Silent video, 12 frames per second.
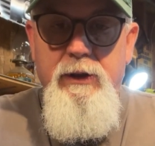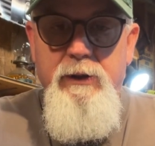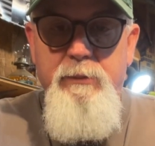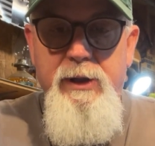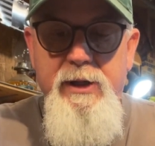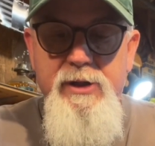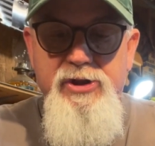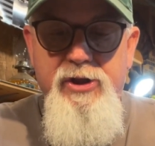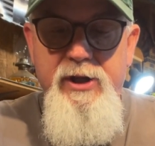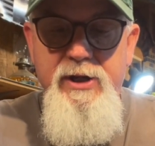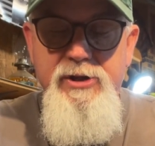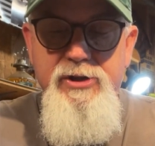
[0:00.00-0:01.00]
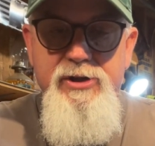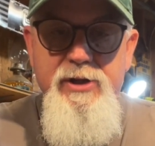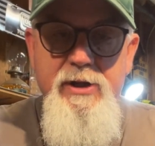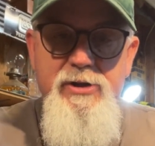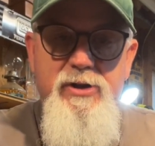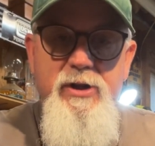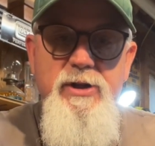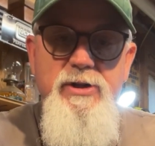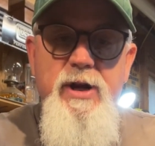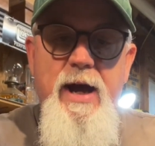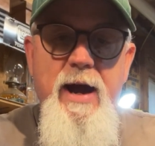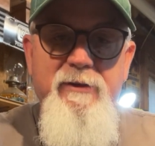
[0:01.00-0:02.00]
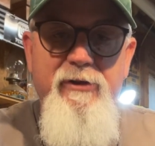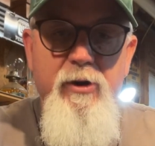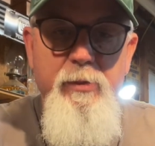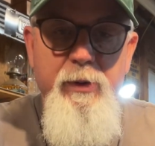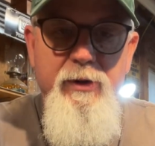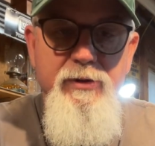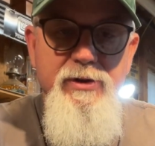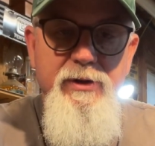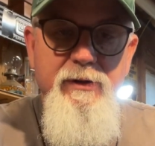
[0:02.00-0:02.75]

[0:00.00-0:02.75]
but it's these knife openers.